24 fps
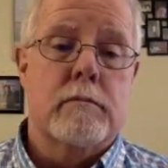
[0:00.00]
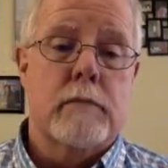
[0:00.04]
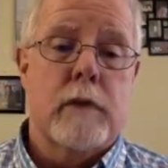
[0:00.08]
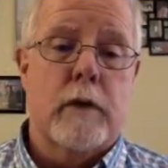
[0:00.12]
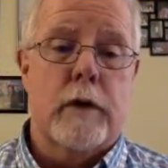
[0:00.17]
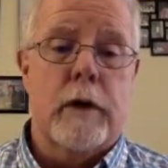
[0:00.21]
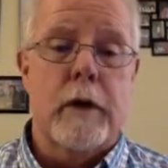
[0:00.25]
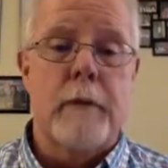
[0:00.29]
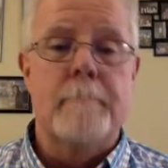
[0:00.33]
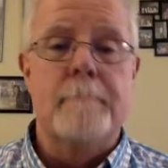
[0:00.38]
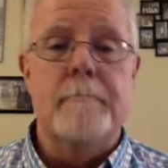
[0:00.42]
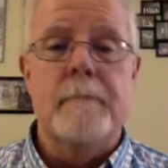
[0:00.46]

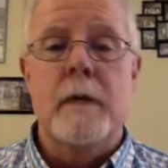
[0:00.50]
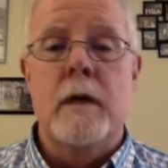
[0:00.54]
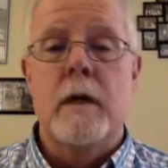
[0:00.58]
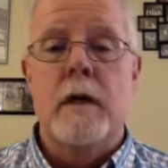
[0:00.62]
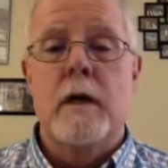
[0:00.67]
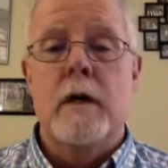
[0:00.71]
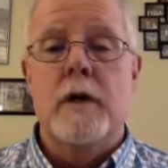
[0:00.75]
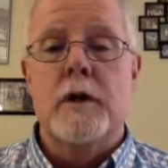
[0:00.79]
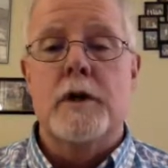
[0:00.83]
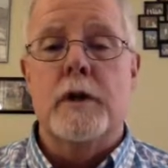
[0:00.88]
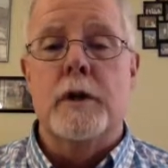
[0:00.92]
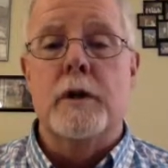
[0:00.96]
Okay,
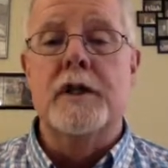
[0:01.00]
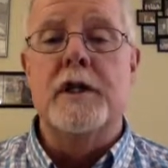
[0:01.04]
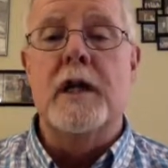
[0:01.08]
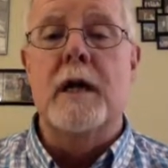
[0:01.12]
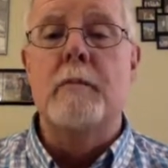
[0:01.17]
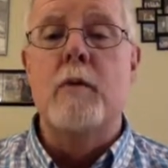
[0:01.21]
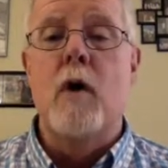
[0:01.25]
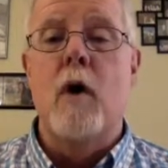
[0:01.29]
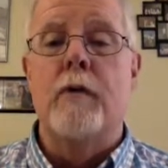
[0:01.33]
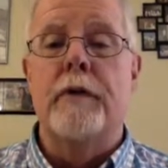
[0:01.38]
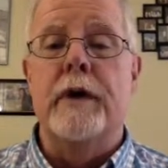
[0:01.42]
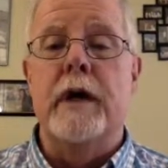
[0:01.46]
so let's
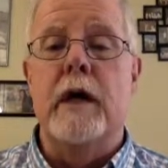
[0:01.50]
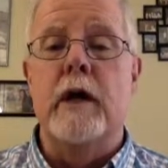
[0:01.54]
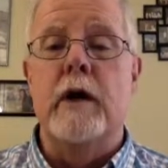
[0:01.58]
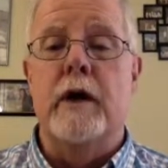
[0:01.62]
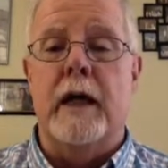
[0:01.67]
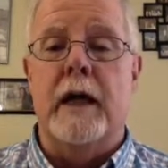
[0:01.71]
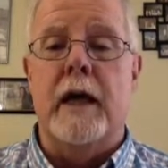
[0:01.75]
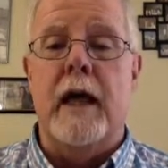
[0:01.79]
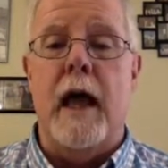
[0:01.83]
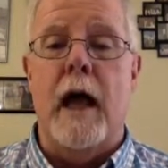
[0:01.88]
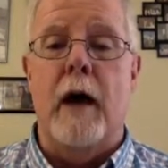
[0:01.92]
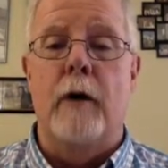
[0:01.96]
come over here
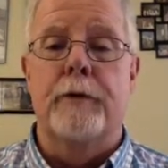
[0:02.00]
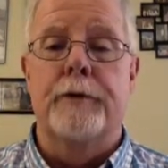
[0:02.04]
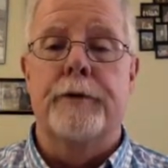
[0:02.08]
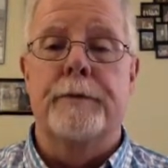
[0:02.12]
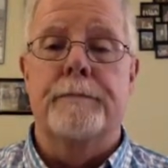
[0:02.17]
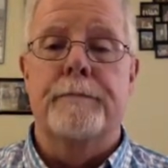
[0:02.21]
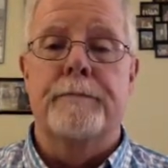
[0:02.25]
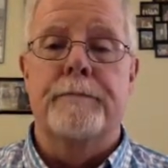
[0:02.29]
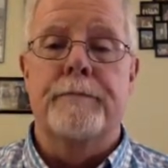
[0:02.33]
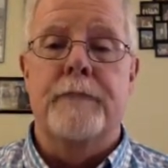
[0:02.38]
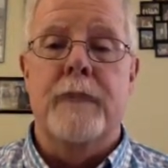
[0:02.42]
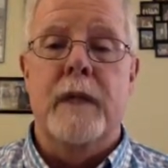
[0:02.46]
to count.